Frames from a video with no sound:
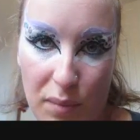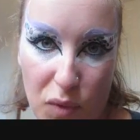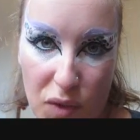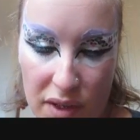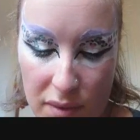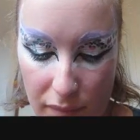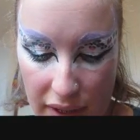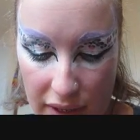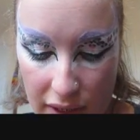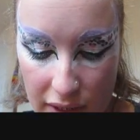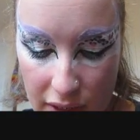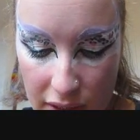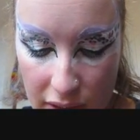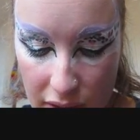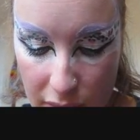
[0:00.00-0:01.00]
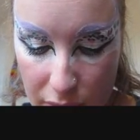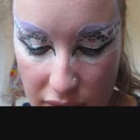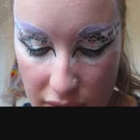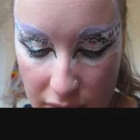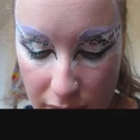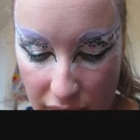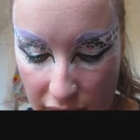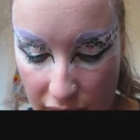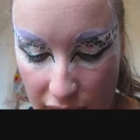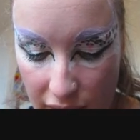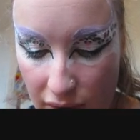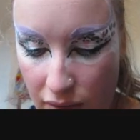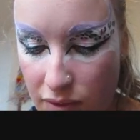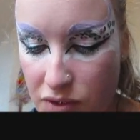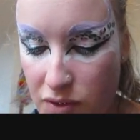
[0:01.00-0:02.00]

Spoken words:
I put in mine up, making it all